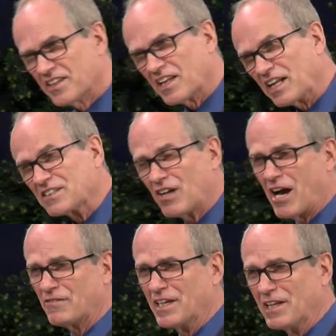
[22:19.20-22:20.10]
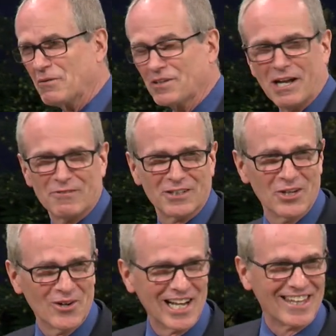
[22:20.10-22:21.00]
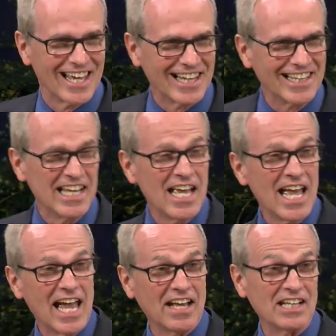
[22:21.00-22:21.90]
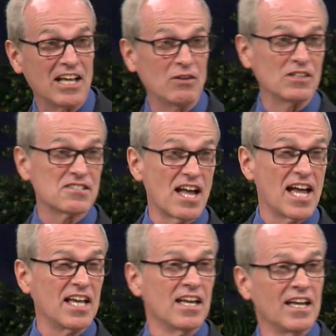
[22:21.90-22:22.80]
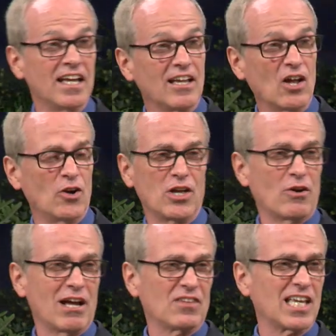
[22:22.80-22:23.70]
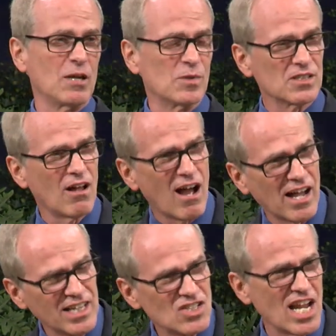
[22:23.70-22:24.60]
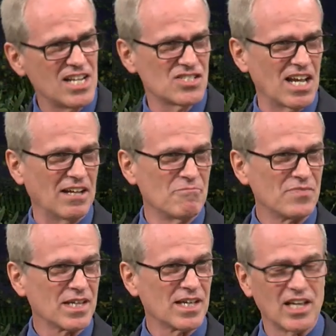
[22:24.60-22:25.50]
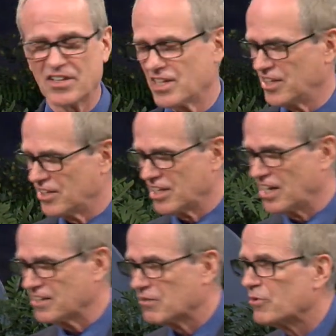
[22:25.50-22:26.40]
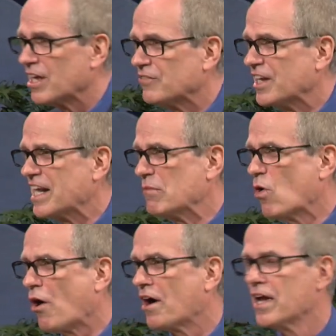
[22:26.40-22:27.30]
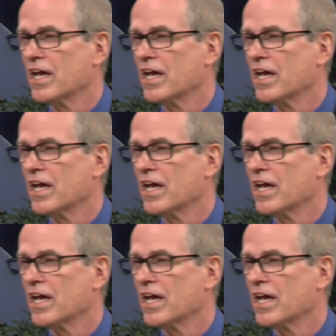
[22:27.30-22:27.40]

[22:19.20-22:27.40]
into the softy that will never do anything. And they even say, you know, you don't have to keep his law. He changed it. It, it, it isn't relevant anymore.